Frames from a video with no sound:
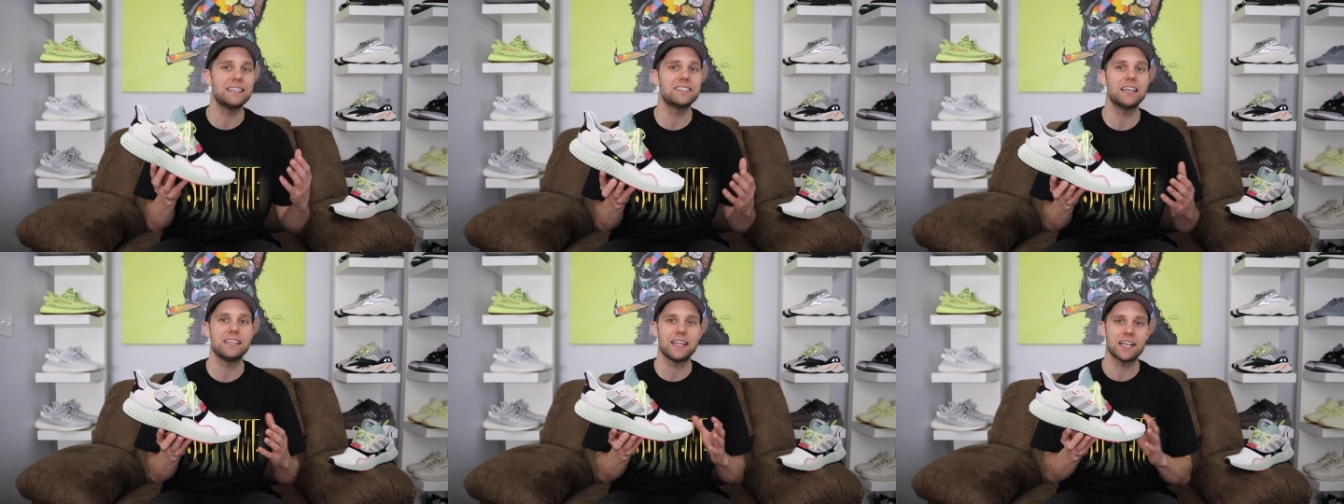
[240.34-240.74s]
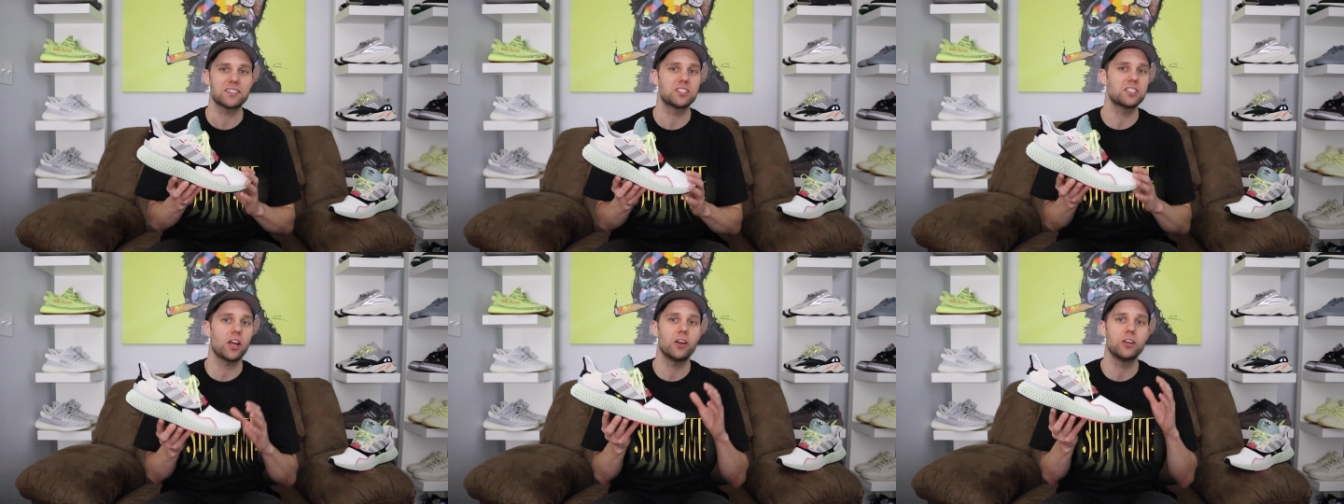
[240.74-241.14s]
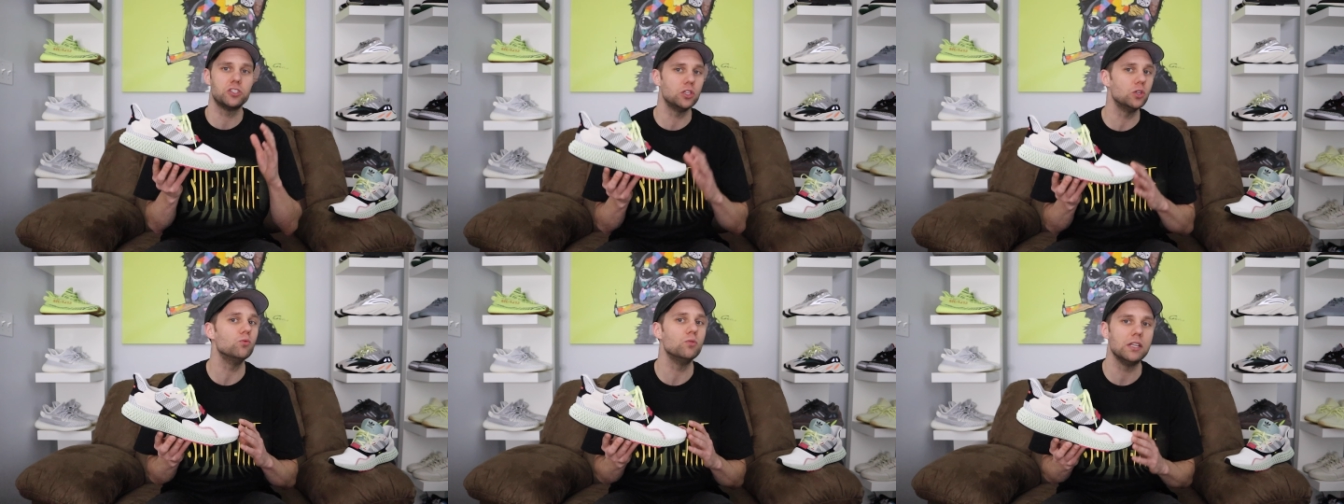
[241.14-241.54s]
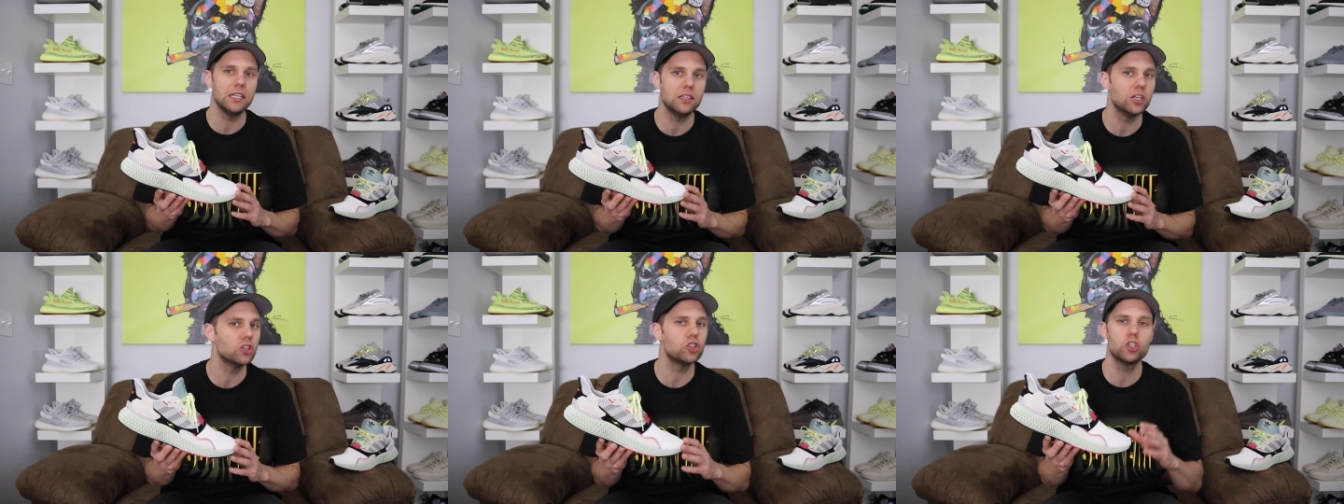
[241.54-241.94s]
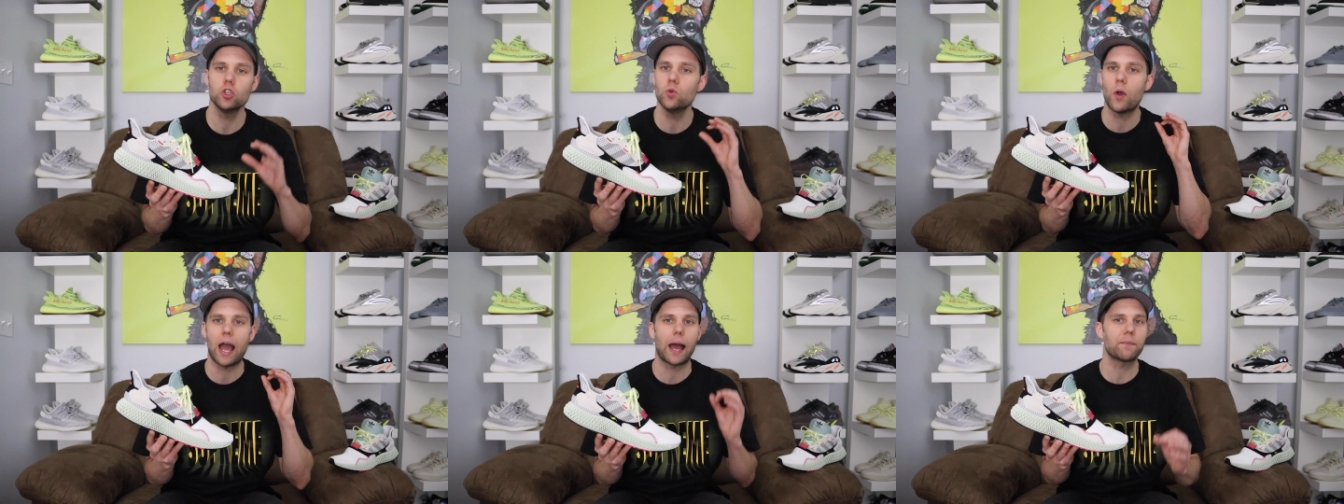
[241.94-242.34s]
is it necessary? Do you need this
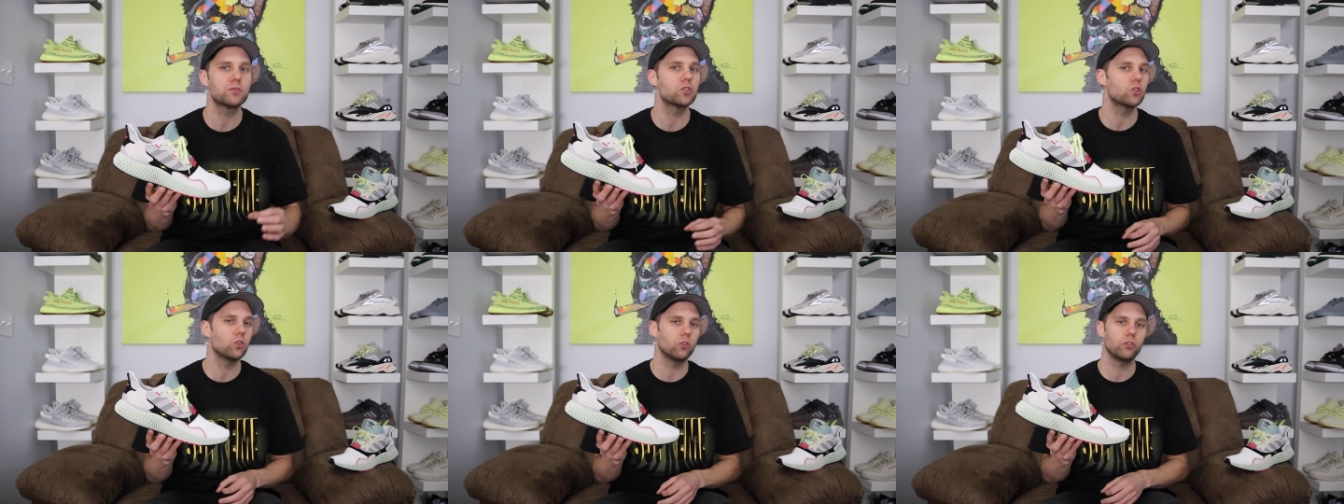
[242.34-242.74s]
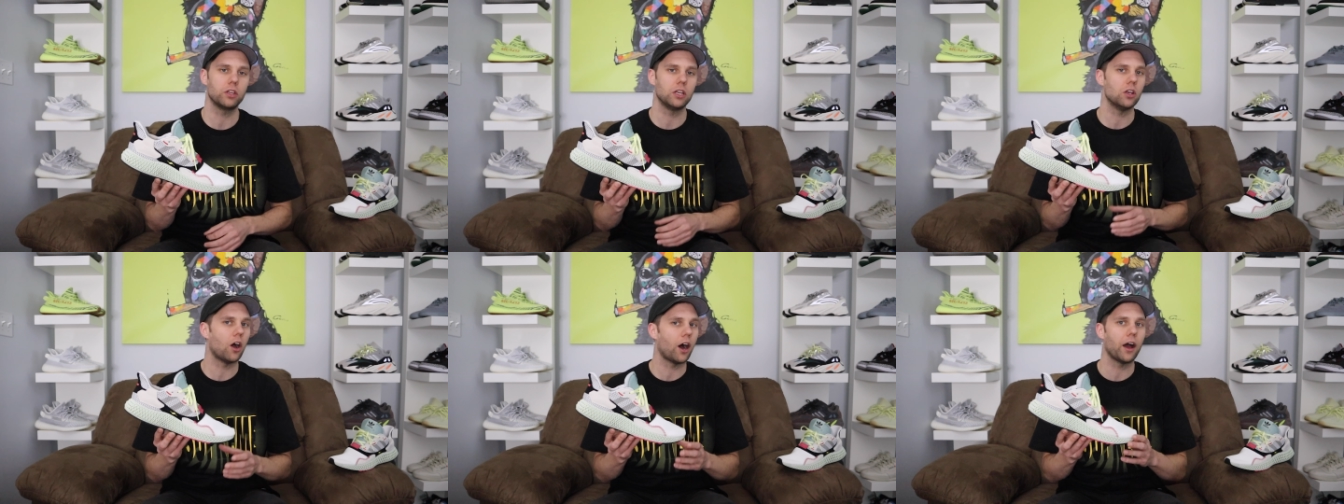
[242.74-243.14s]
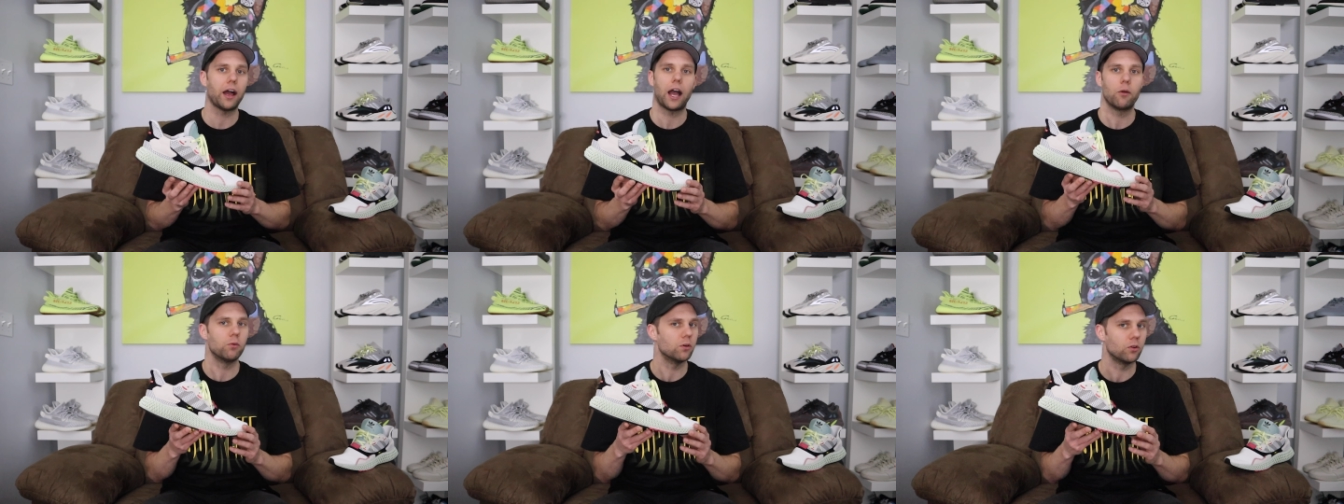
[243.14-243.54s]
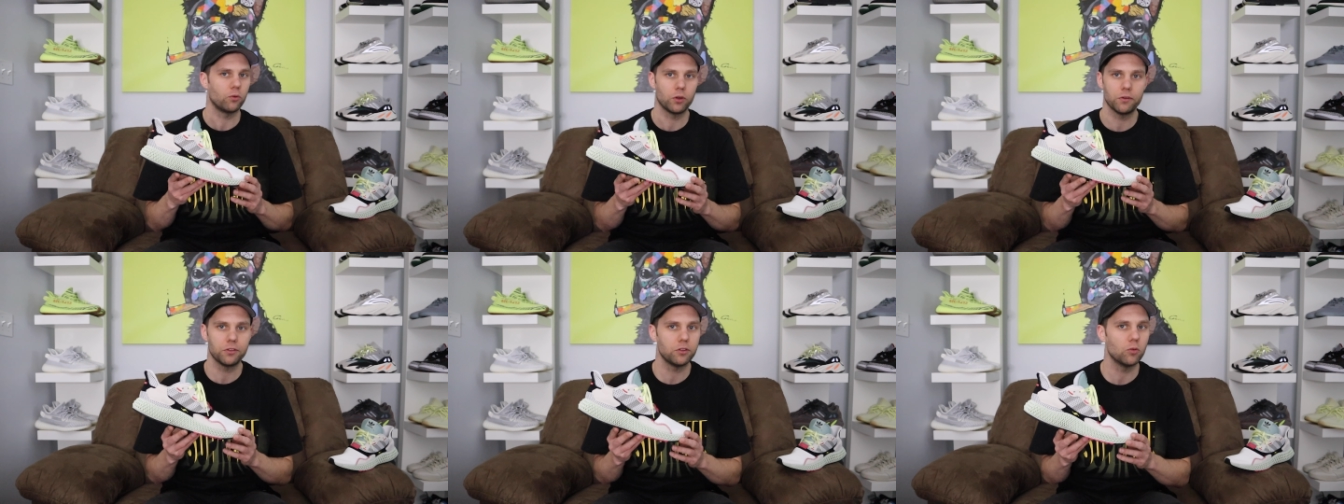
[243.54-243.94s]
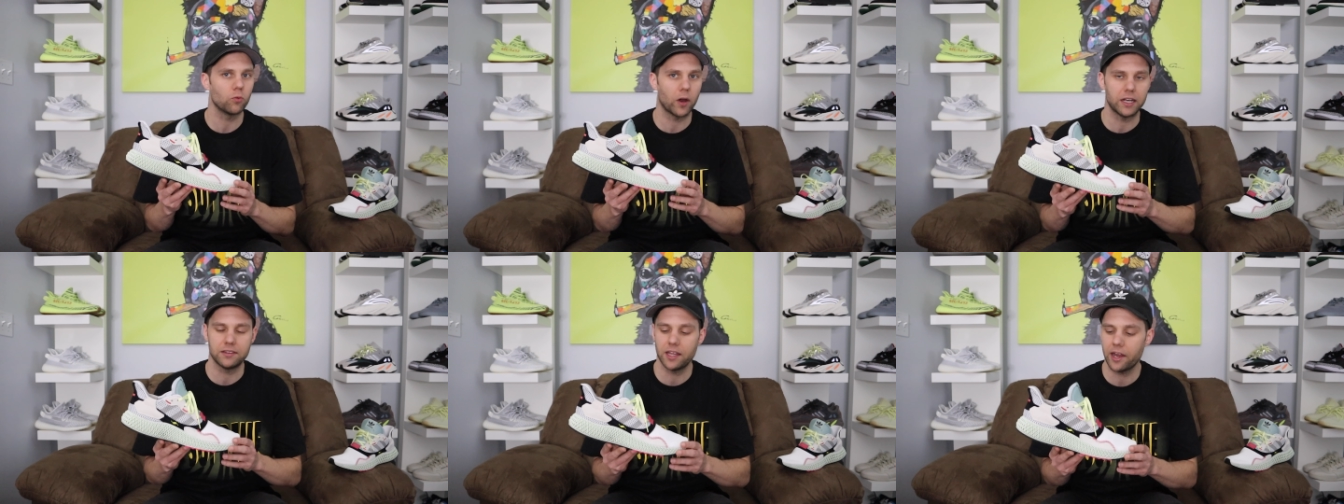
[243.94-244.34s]
shoe? Absolutely not. I will agree with you
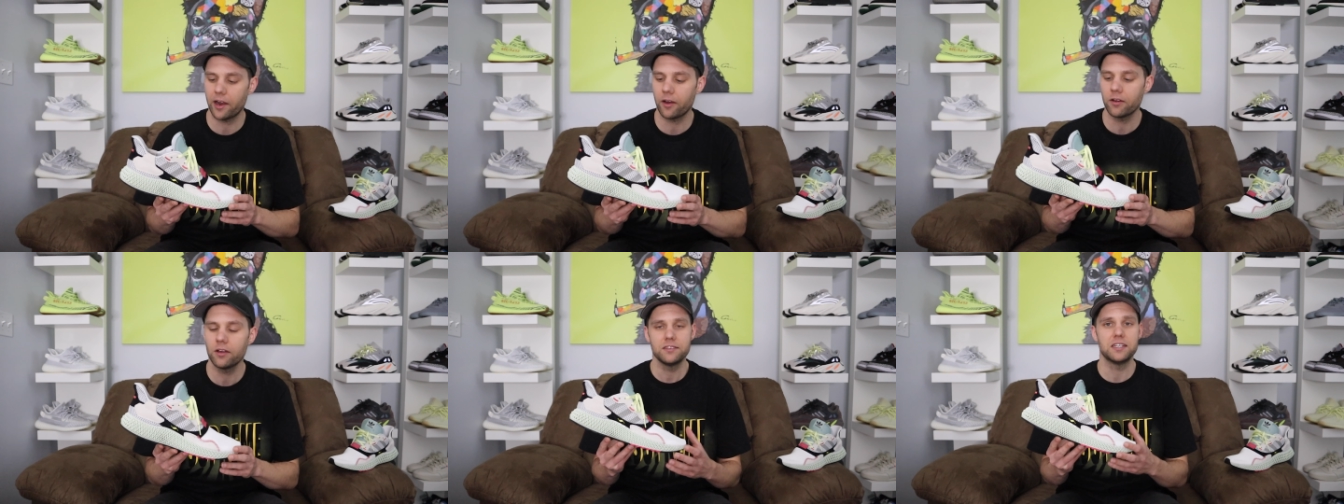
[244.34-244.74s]
right there.